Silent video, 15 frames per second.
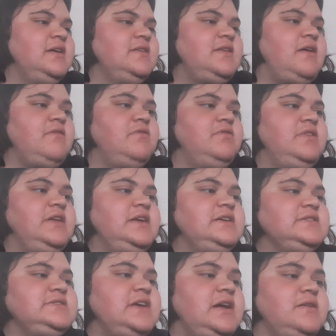now
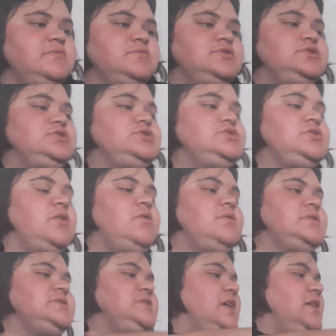these I'm so
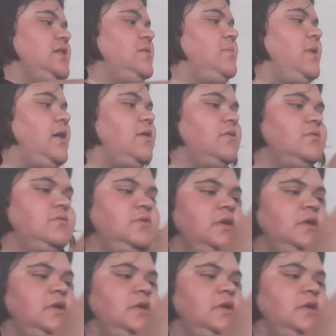excited about.